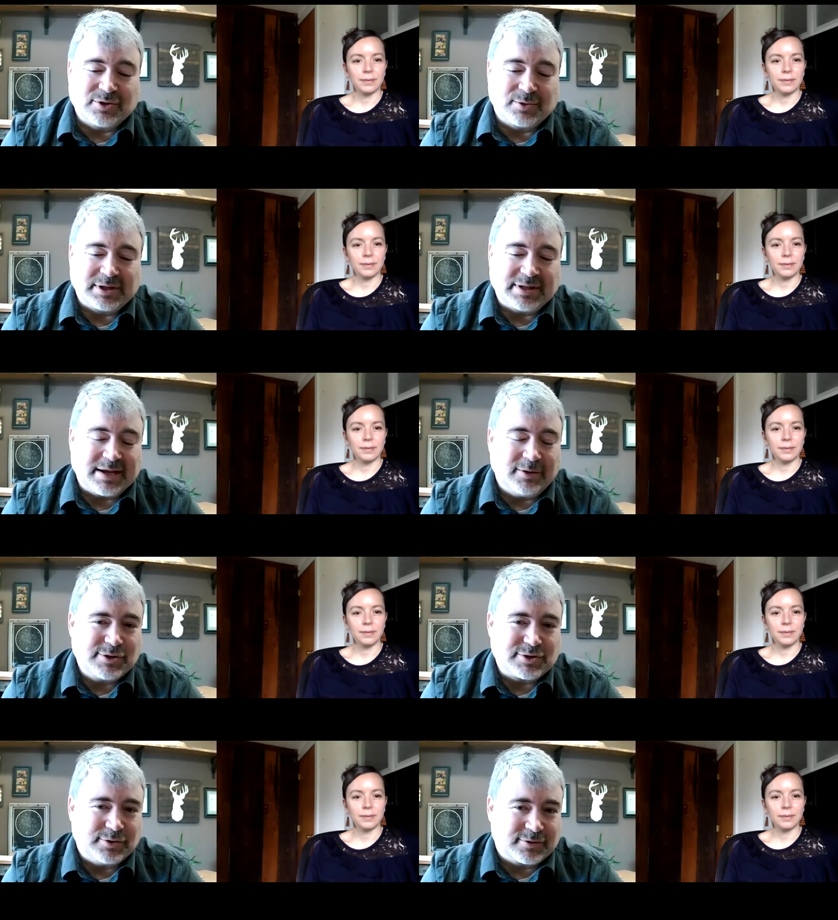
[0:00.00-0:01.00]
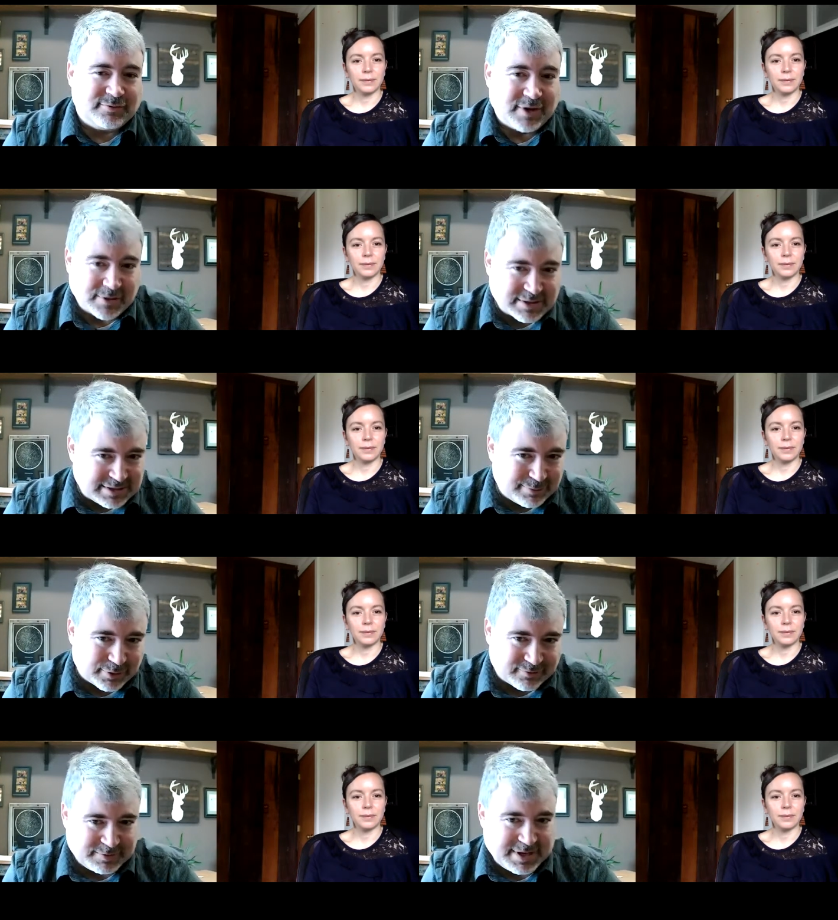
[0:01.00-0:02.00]
Speaker 1: zoning language looks very
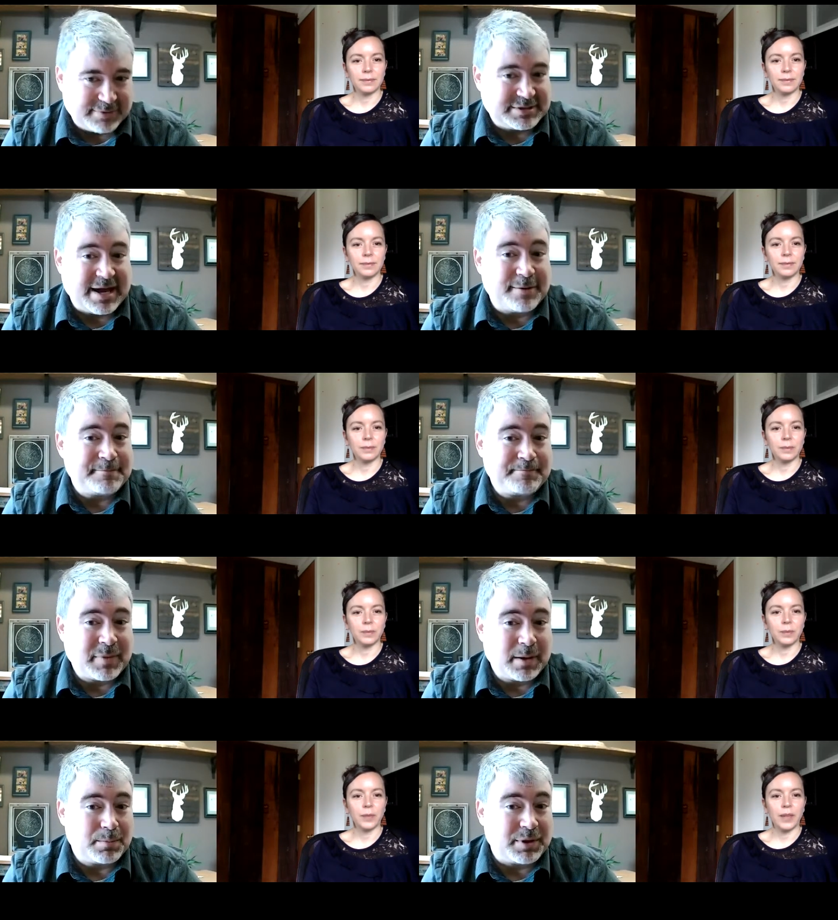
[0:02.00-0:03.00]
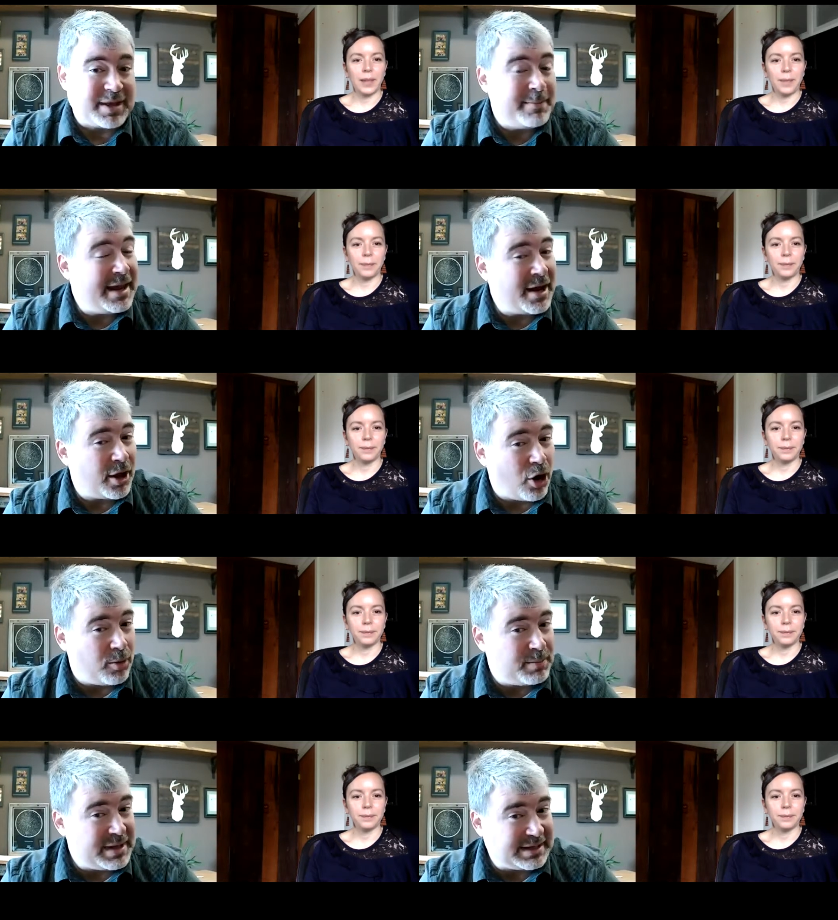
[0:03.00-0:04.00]
similar from town to town, but yeah. they may not
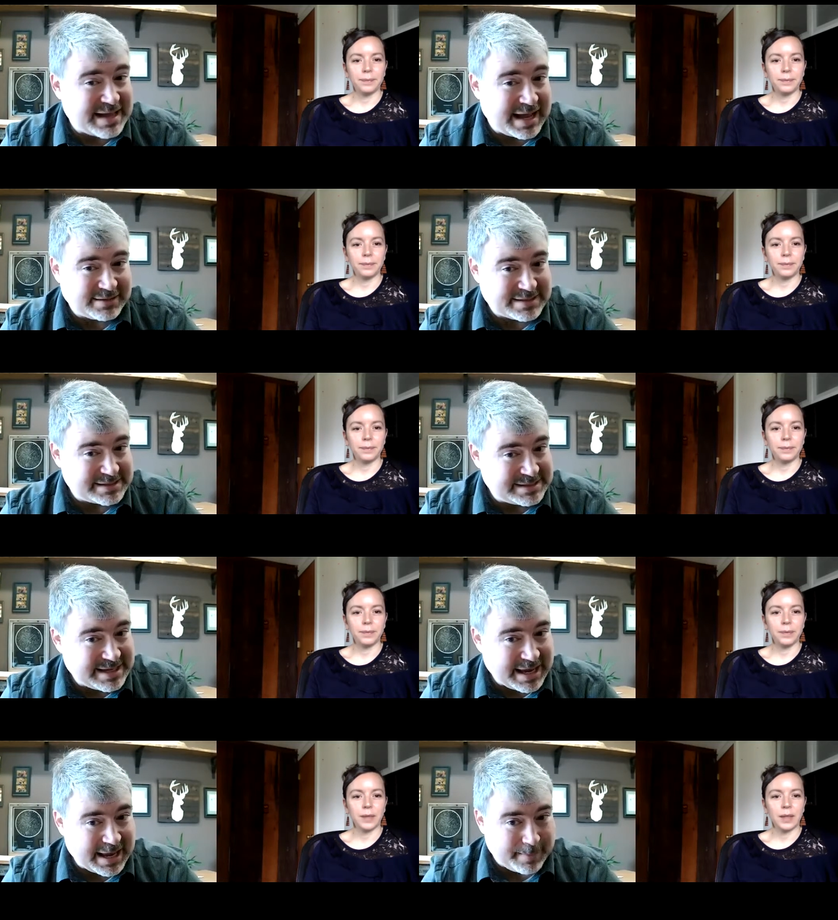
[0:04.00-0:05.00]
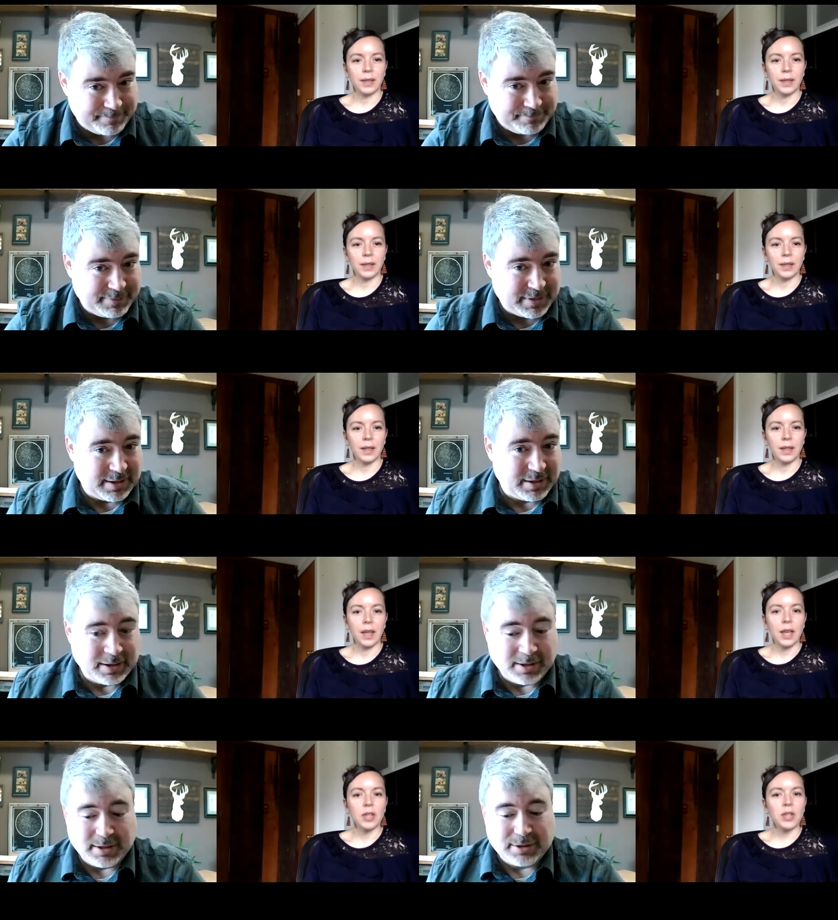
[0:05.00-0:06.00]
all be exactly the same.
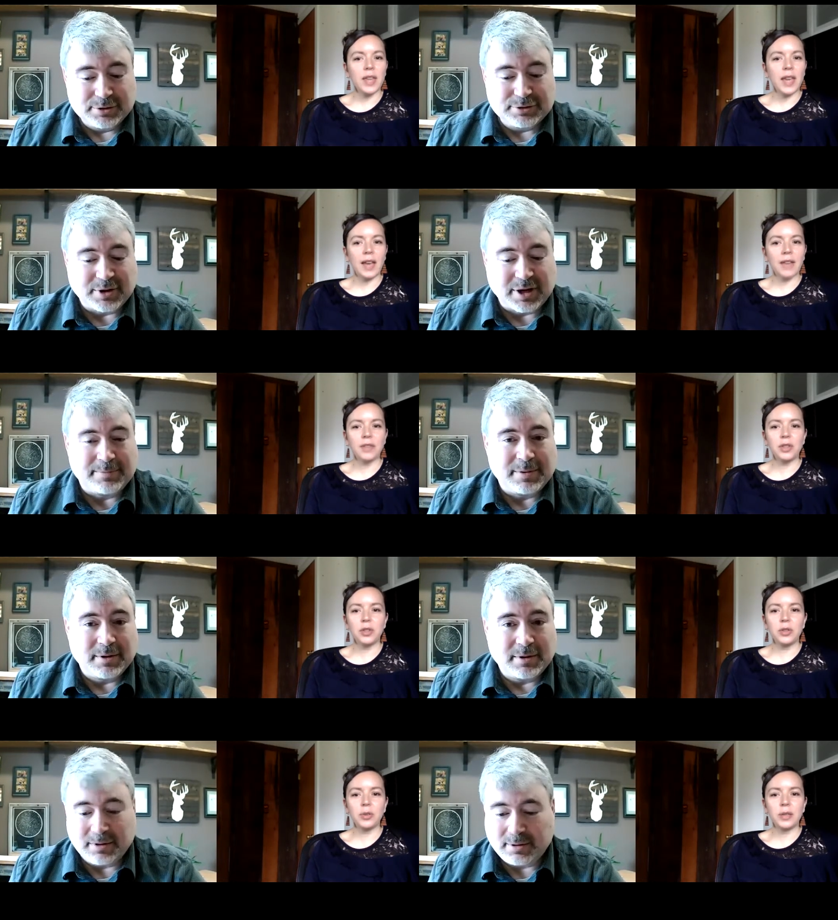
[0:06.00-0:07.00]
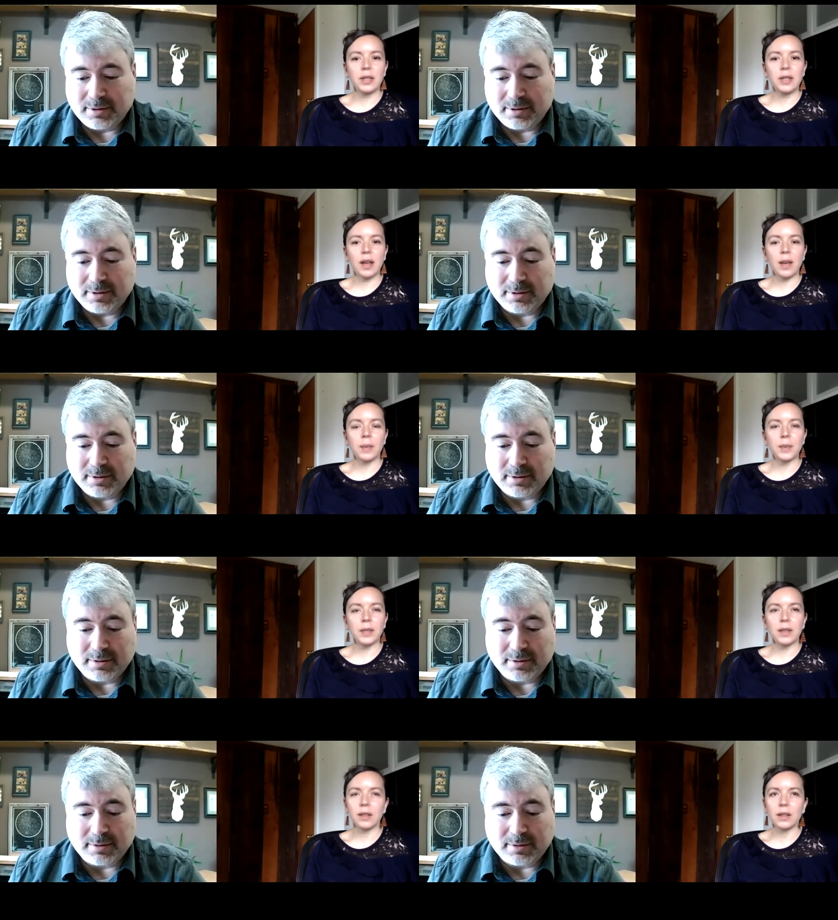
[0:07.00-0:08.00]
Speaker 2: Do they have to
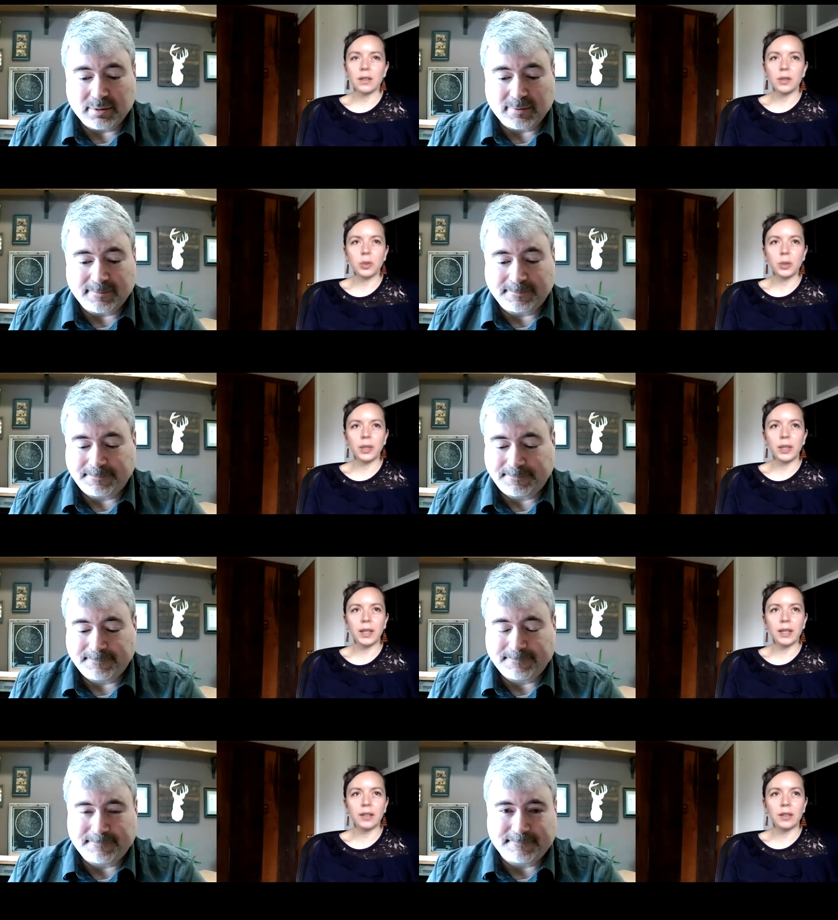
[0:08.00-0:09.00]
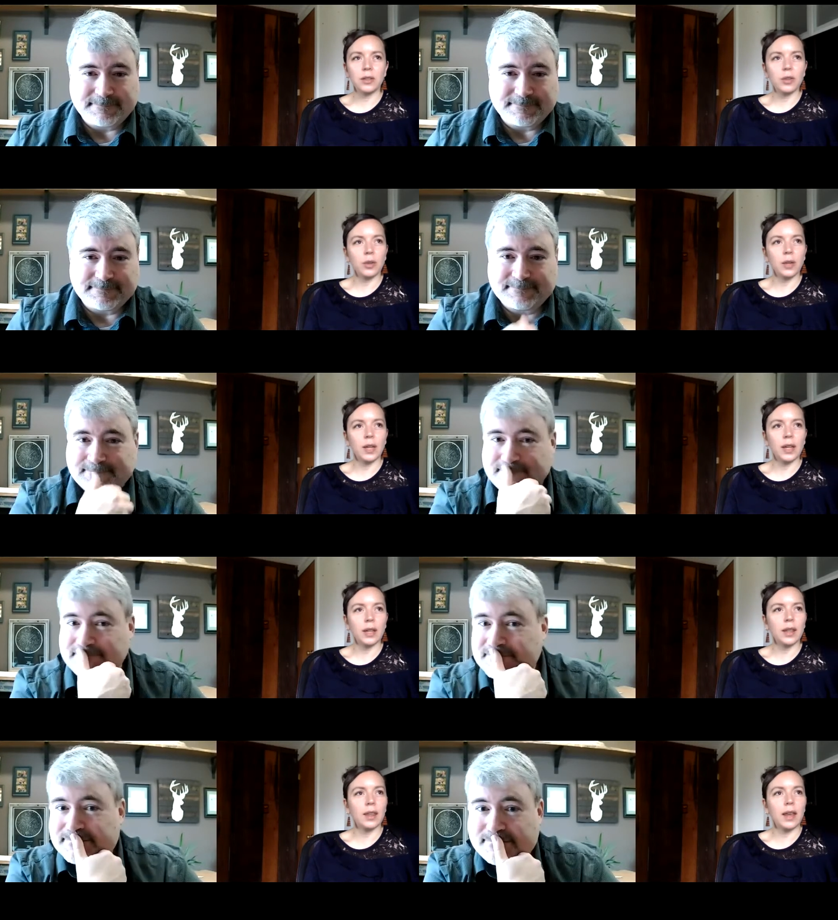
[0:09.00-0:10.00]
adopt a shoreland
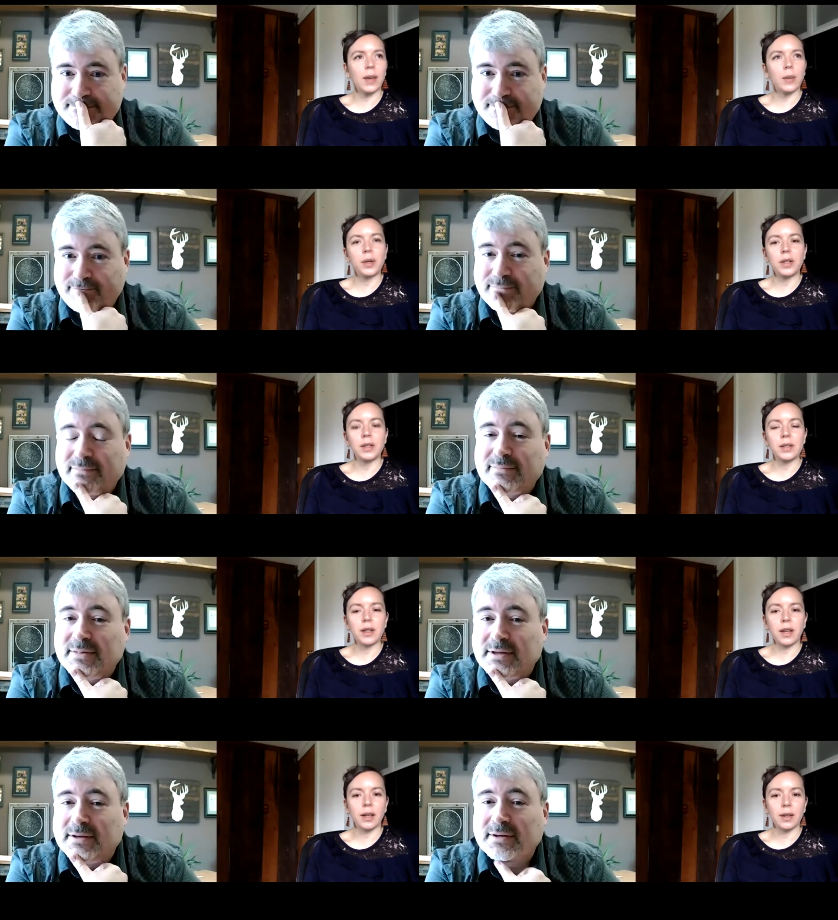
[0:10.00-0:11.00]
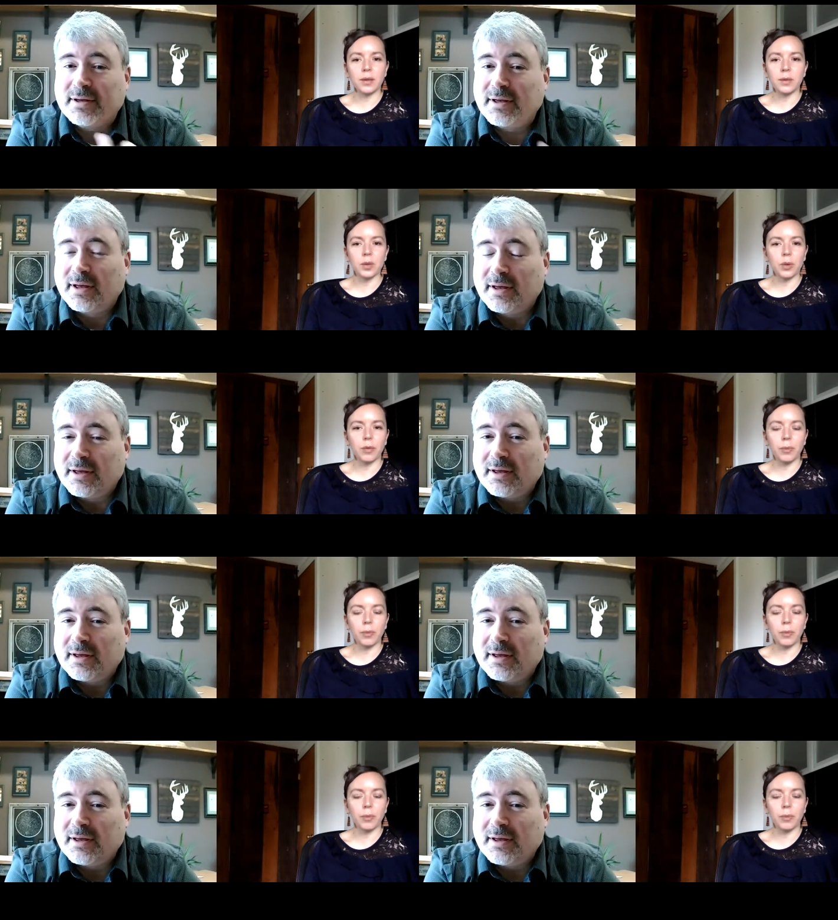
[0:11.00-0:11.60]
zoning that was uh, sort of